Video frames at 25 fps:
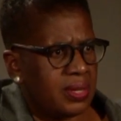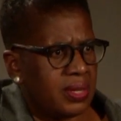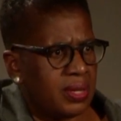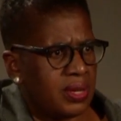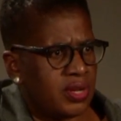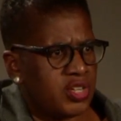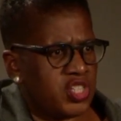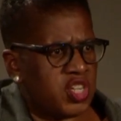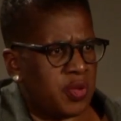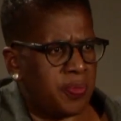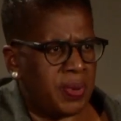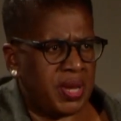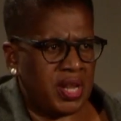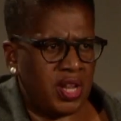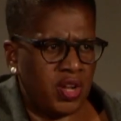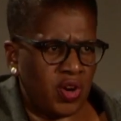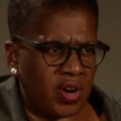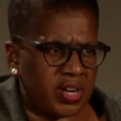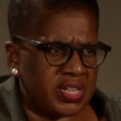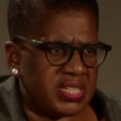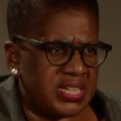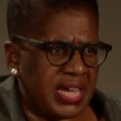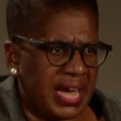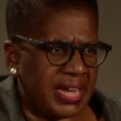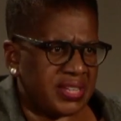should be
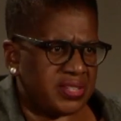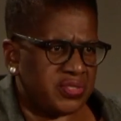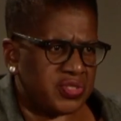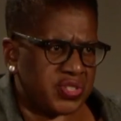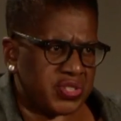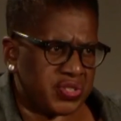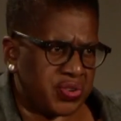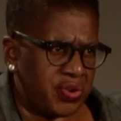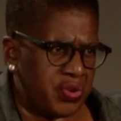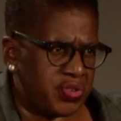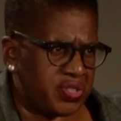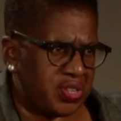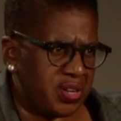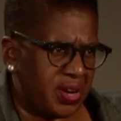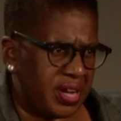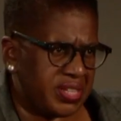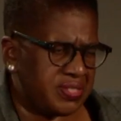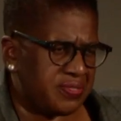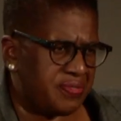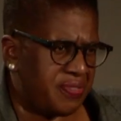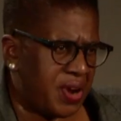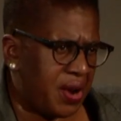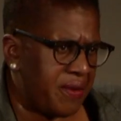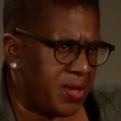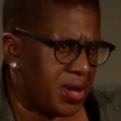looked at and scrutinised
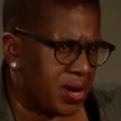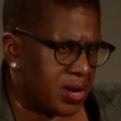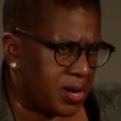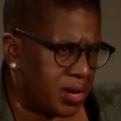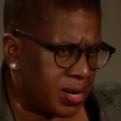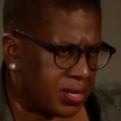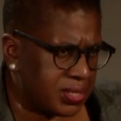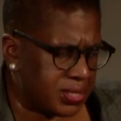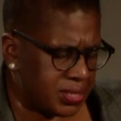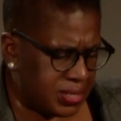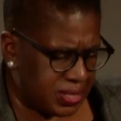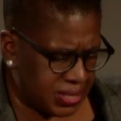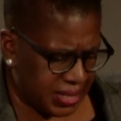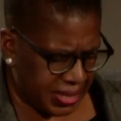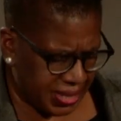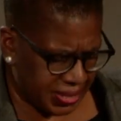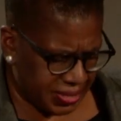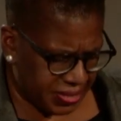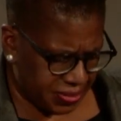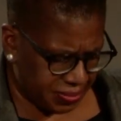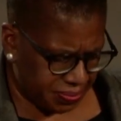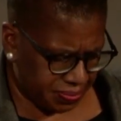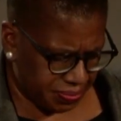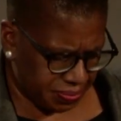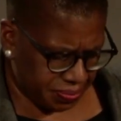very hard
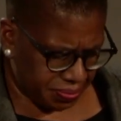indeed.